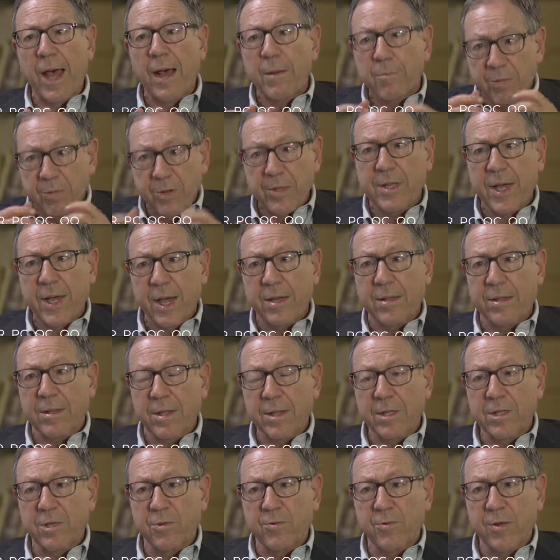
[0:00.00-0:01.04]
and protect
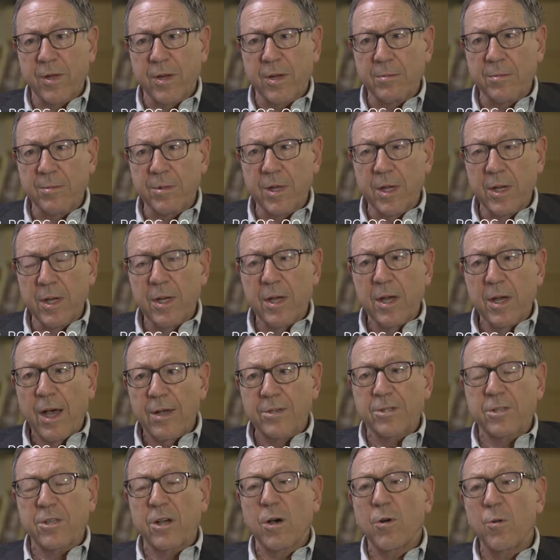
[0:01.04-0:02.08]
these freedoms.
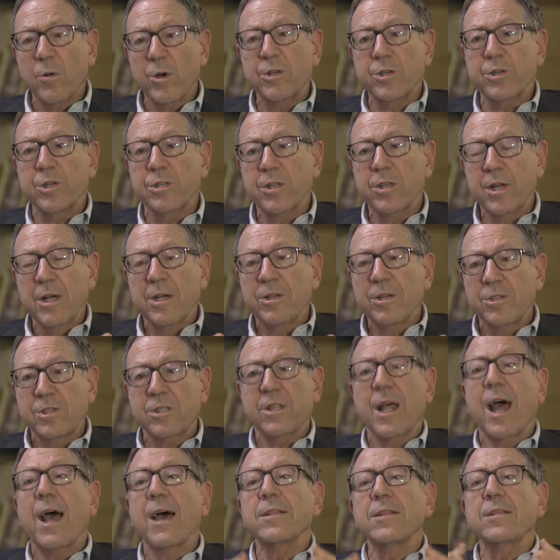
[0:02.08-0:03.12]
And so we should
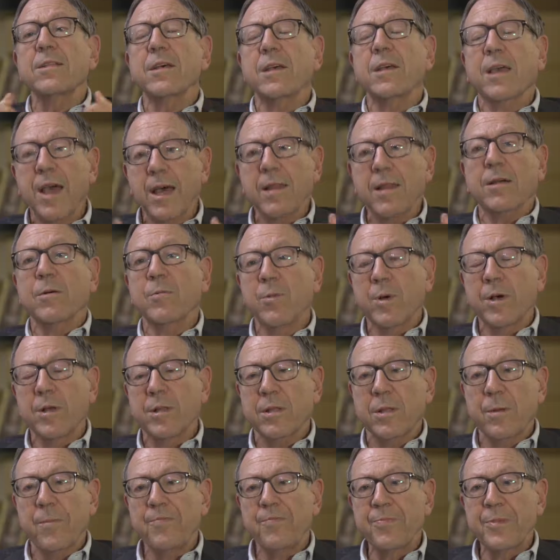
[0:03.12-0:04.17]
stand together
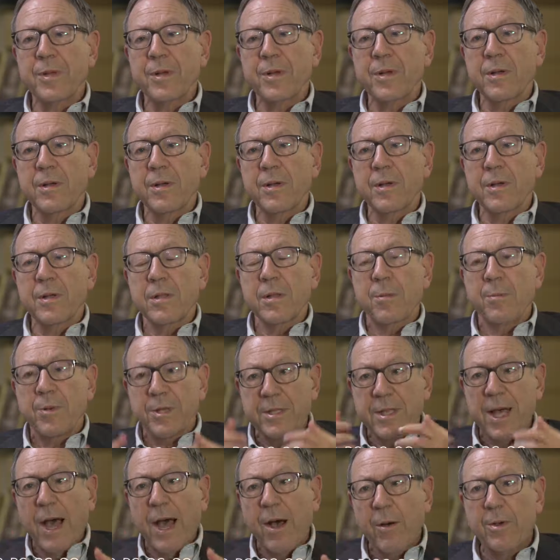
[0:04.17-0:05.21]
with the
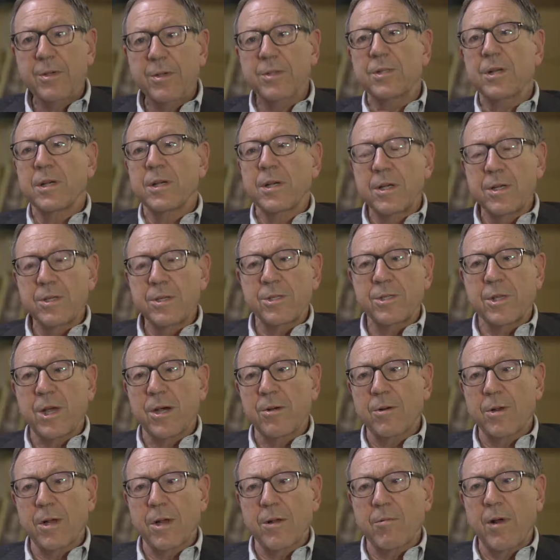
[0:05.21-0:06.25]
Badawis in
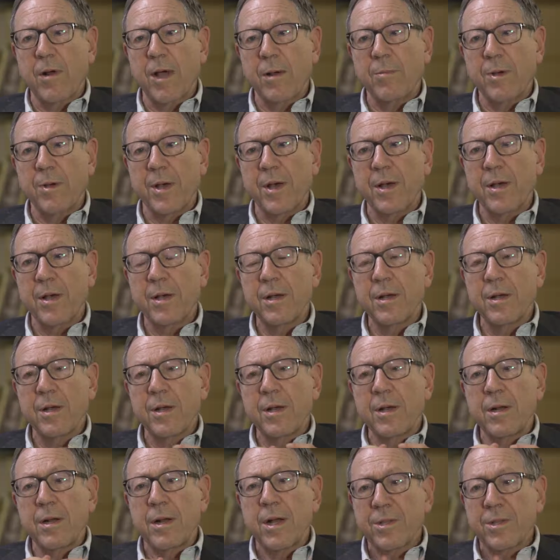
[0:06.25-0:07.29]
Saudi Arabia,
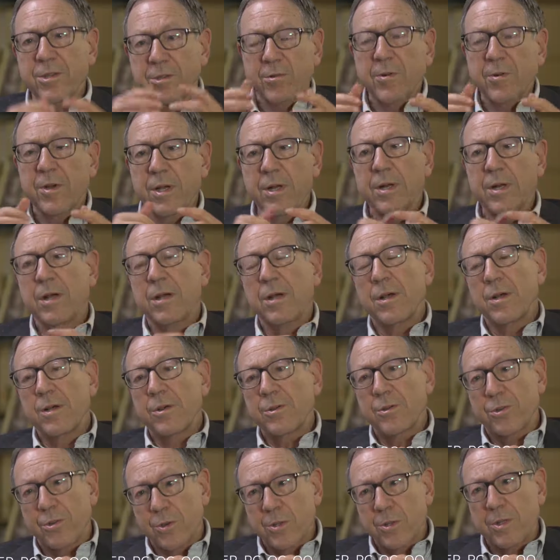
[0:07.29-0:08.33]
Nasrin
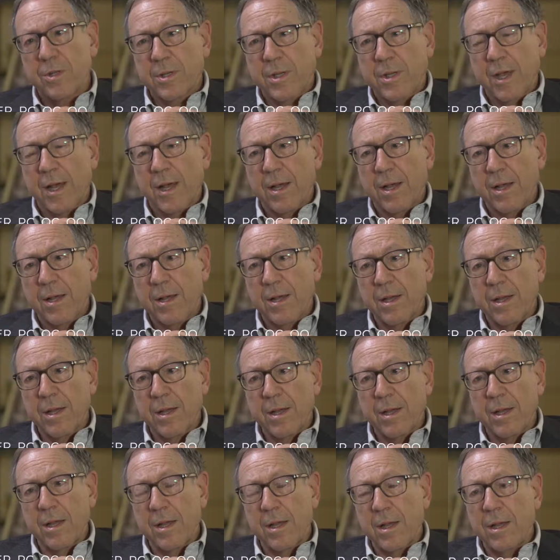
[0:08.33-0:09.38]
Sotoudeh
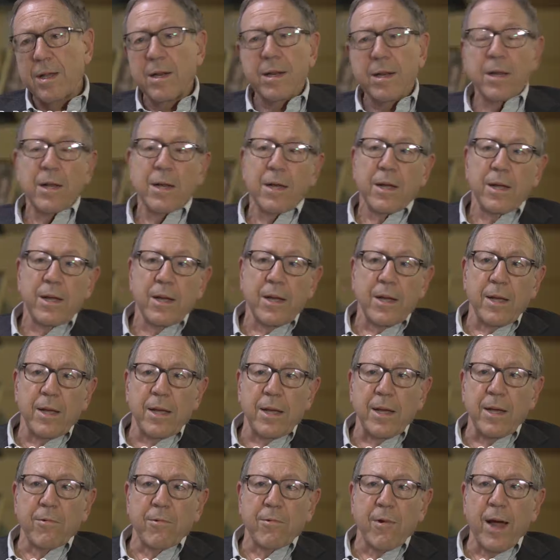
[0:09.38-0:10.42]
in
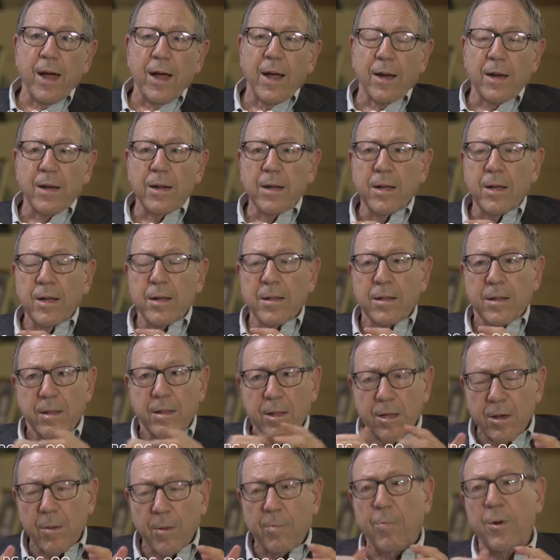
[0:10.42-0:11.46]
Iran,
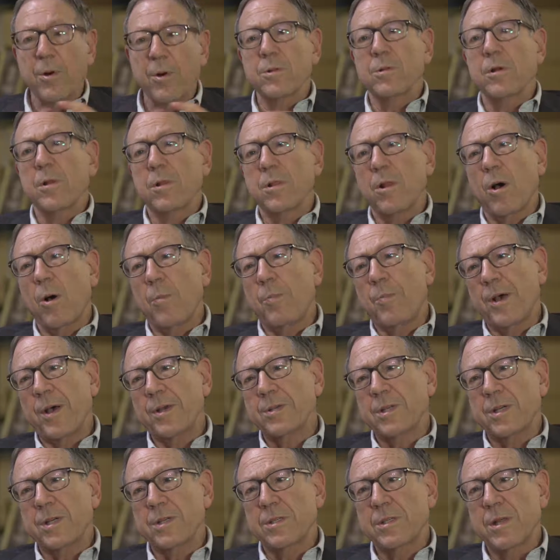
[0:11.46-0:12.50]
Leopoldo
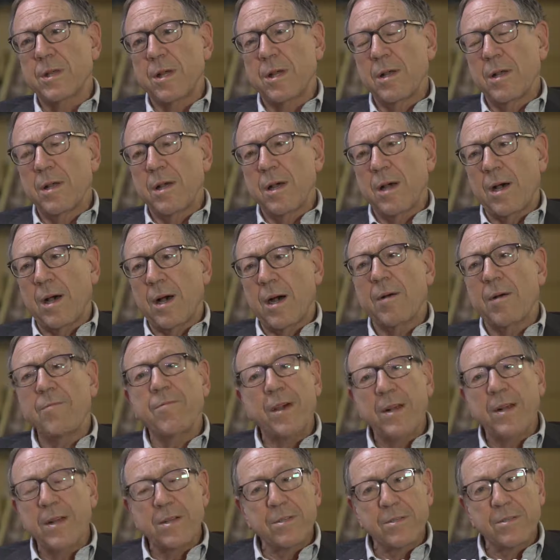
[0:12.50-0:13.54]
Lopez's
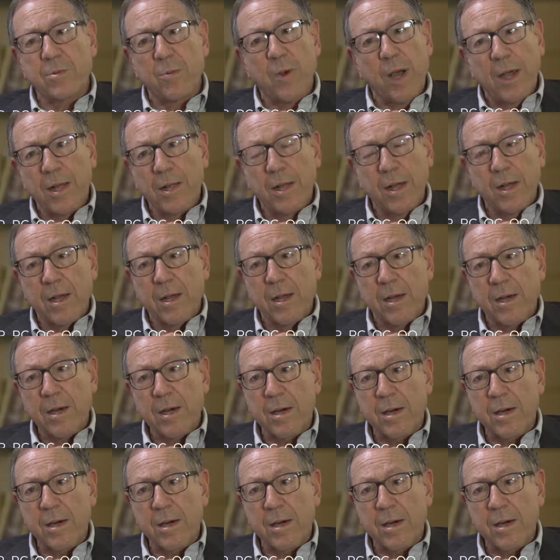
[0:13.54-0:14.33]
of Venezuela,